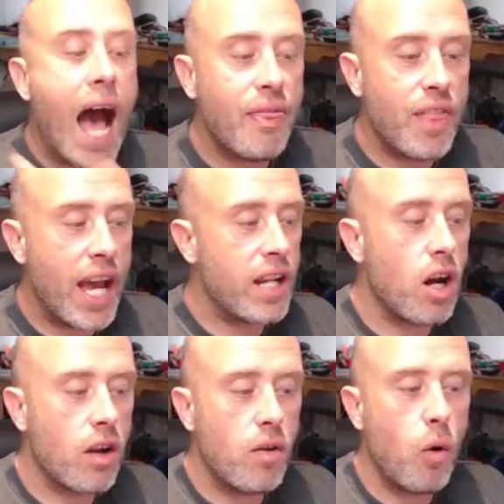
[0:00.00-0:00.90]
And
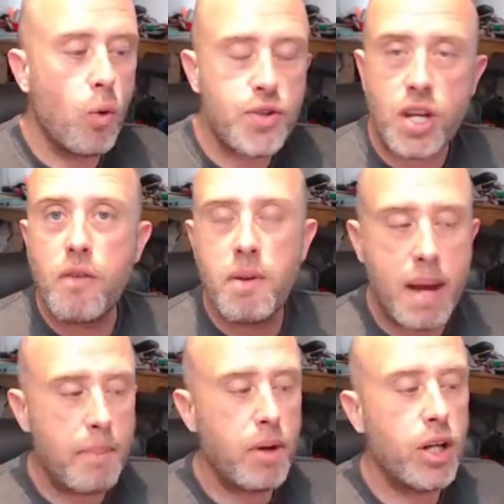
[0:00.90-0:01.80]
then also
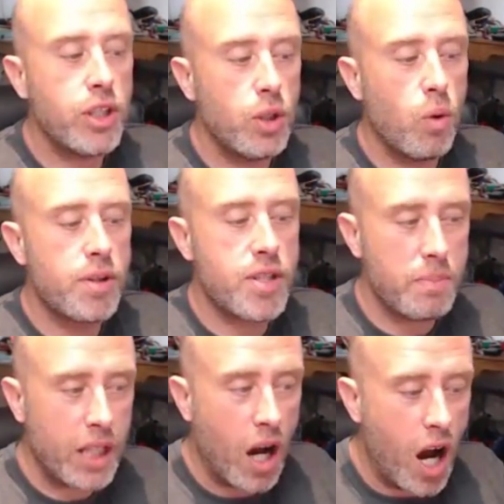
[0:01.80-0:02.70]
remember you want
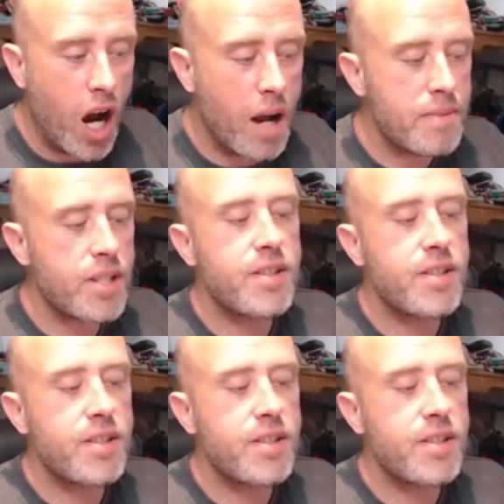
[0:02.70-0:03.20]
to be armed,